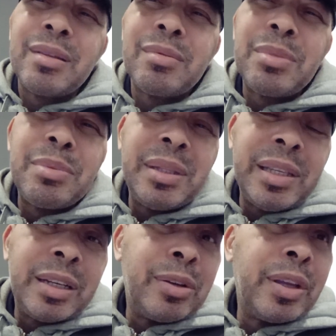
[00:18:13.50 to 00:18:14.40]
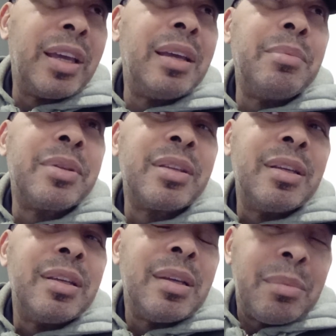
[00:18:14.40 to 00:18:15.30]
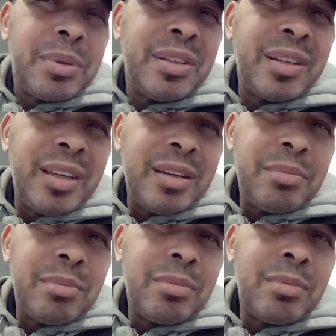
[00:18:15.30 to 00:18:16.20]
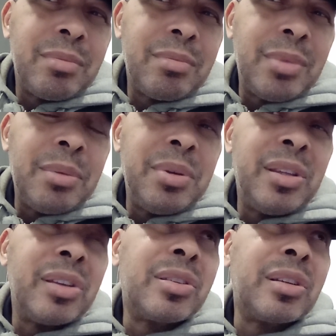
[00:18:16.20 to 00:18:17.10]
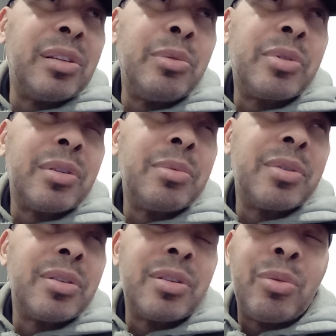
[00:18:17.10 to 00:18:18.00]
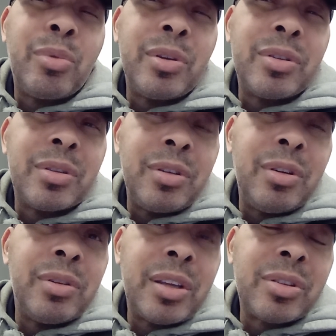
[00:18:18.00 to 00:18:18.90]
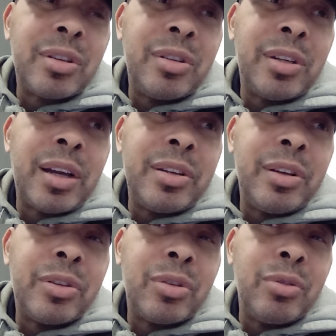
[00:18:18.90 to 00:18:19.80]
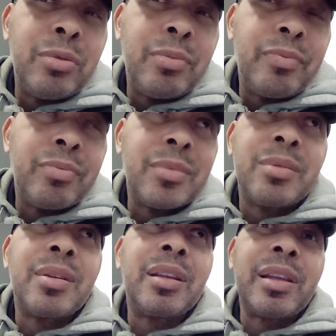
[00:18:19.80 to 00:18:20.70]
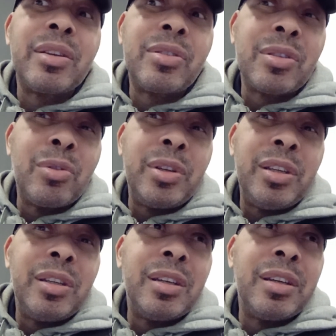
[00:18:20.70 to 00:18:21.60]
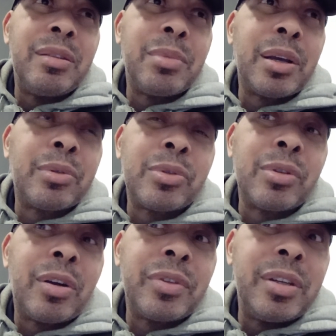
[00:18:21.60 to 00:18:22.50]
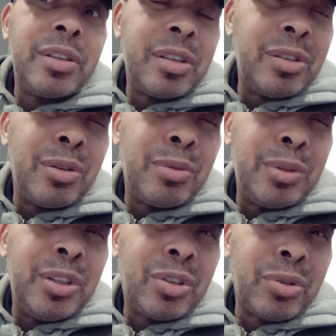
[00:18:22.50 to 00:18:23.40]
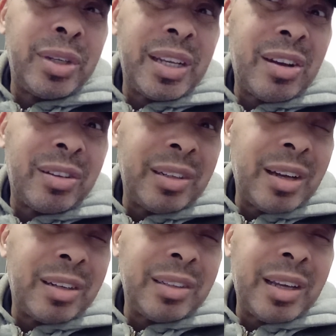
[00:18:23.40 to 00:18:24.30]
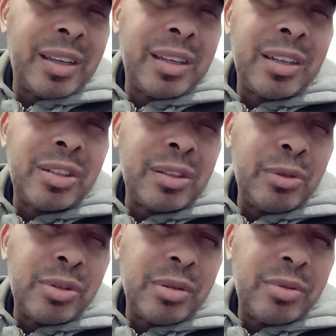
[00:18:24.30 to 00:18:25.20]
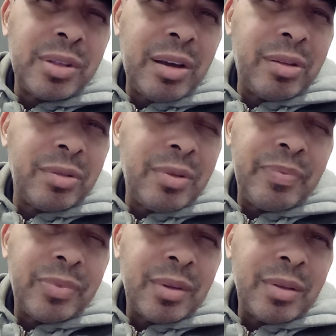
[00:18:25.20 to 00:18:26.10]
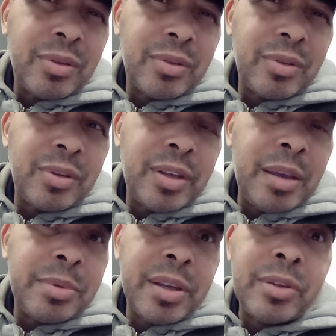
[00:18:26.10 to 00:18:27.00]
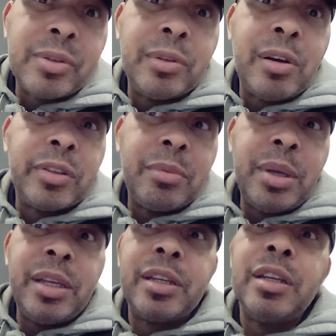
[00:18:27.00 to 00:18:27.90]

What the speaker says: Maybe Lego games, but then again, maybe the exclusives is that's a good idea too. Not like Sony and Microsoft and Nintendo are really churning out a lot of like exclusives now. It's just games take so long to make.